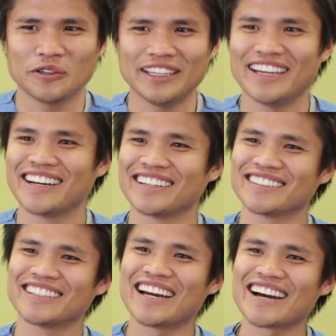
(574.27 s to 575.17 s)
Yeah,
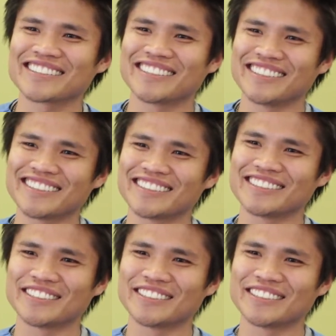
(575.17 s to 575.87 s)
the accent.